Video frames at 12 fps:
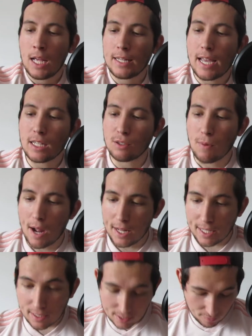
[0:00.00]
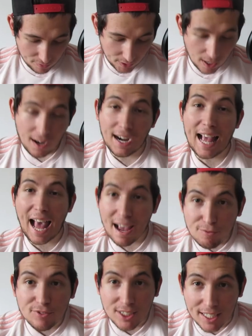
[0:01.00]
Next one is something I
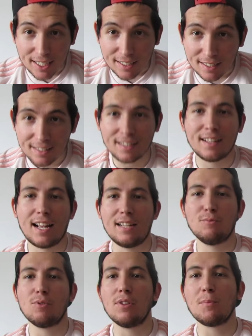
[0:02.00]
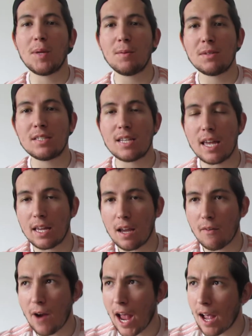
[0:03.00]
have seen, and it was on the B B C
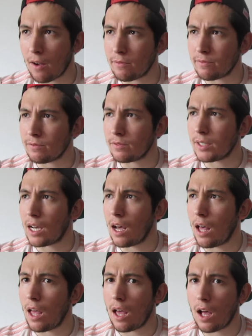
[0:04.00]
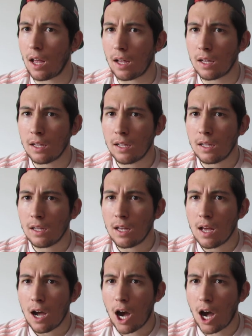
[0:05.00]
around uh,
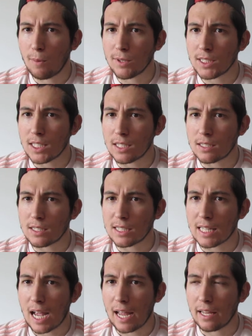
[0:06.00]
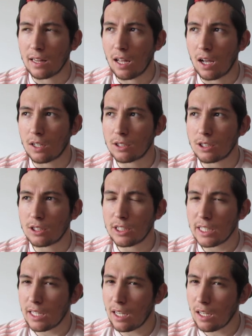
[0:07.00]
Armistice Day last
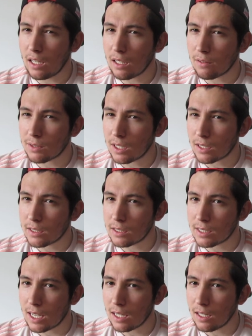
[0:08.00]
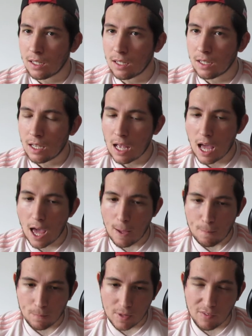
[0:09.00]
year, I would like to say.
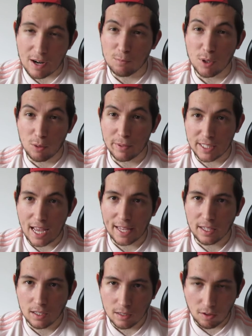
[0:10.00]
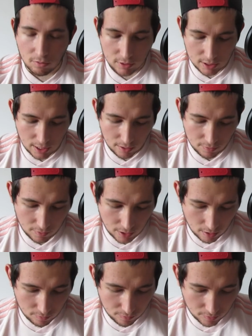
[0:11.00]
Um, around Poppy Day, obviously, for,
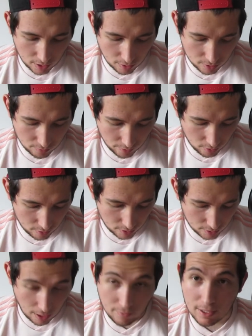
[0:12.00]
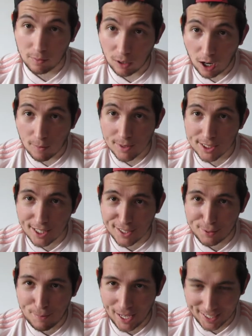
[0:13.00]
for those of you that don't know what
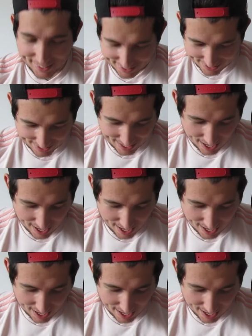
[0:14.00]
Armistice means.